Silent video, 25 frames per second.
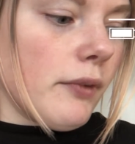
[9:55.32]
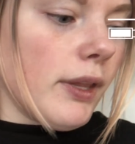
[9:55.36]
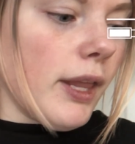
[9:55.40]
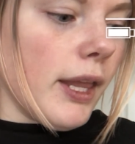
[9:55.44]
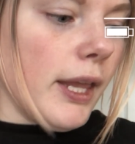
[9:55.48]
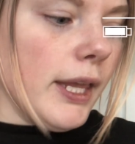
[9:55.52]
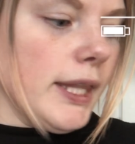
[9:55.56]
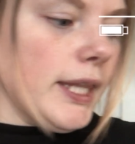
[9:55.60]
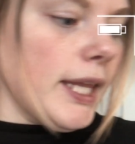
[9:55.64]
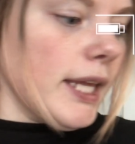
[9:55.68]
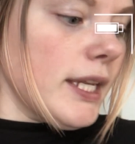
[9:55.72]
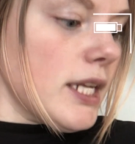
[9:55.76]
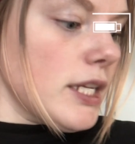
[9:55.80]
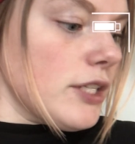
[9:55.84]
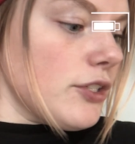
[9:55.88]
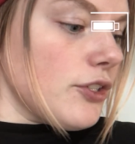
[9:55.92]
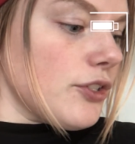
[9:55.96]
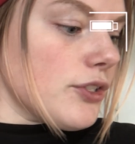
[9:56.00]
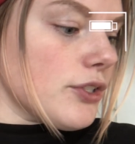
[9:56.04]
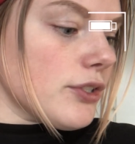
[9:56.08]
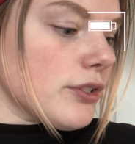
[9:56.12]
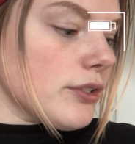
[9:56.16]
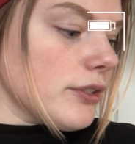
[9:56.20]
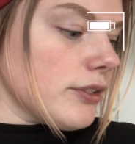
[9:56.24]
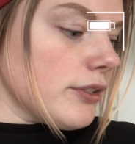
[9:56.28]
And then I
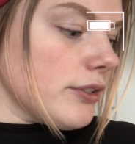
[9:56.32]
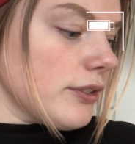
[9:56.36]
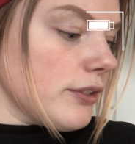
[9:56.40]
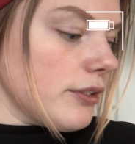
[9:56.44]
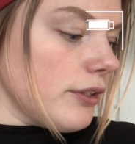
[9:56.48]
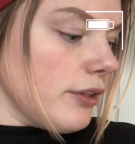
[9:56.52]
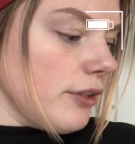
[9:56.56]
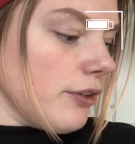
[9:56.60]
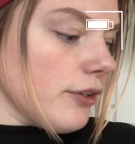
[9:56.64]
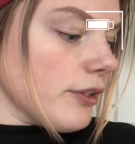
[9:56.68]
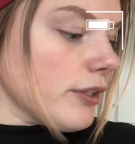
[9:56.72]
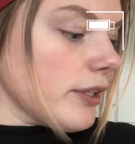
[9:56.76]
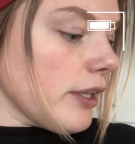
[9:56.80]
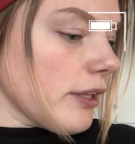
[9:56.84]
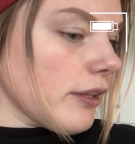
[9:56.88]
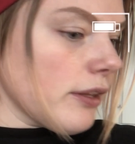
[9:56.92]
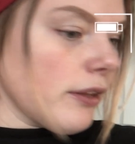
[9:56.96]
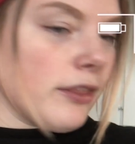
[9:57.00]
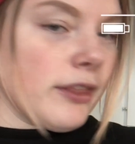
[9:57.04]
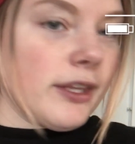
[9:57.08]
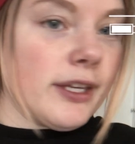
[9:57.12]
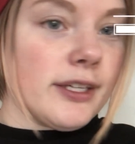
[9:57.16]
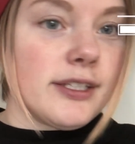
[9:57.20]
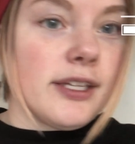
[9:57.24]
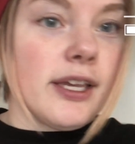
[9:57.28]
just looked at the
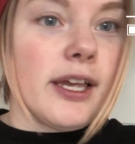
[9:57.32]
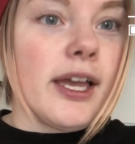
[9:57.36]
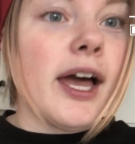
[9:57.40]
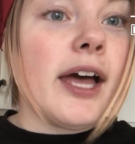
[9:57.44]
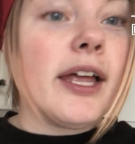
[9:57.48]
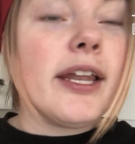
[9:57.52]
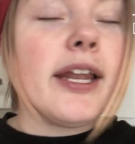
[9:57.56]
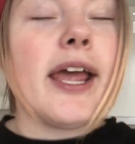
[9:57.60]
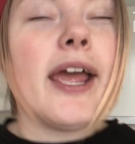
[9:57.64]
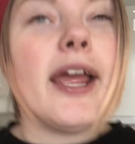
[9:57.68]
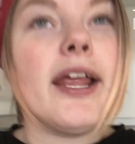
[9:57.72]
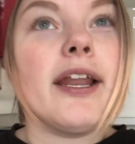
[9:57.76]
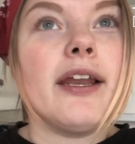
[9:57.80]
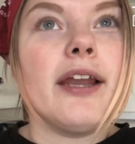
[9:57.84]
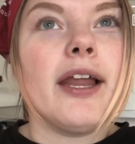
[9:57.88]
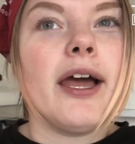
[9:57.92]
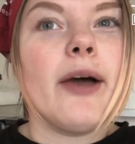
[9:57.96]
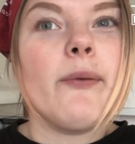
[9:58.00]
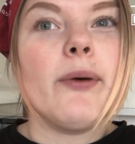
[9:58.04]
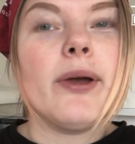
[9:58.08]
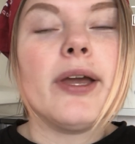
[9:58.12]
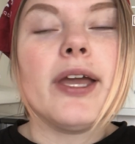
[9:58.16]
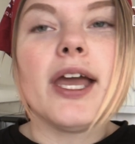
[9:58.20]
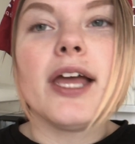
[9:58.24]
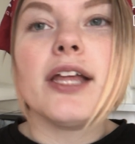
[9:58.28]
things I got, and now
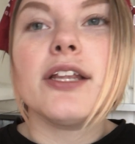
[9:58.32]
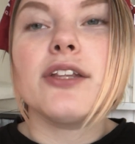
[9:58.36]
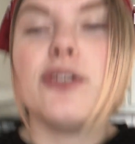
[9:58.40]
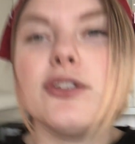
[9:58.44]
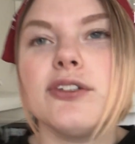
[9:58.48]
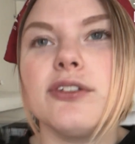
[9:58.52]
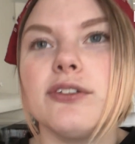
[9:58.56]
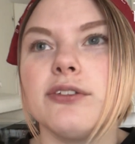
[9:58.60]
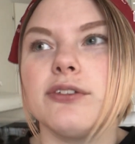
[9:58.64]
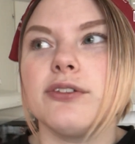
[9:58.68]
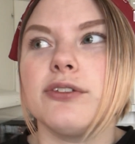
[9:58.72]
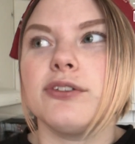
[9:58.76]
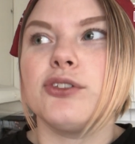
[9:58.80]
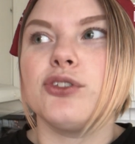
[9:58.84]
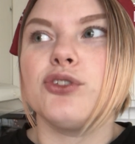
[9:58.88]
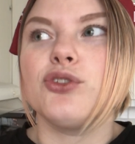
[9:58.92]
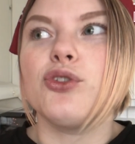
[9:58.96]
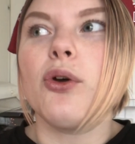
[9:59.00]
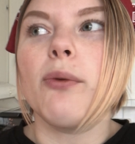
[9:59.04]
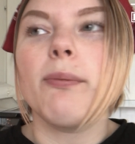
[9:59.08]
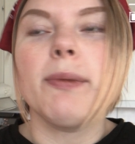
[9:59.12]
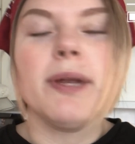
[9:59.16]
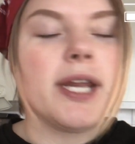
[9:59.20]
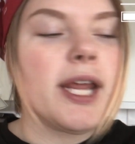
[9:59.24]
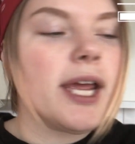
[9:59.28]
I got so
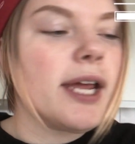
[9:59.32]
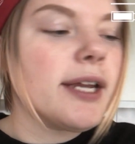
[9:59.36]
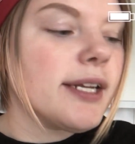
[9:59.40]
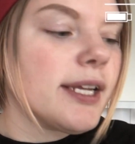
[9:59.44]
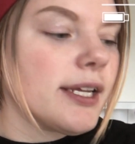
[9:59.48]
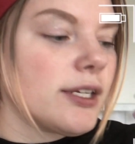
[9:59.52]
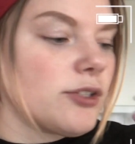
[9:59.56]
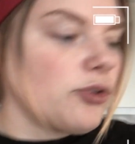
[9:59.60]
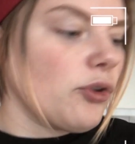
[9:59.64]
many ideas.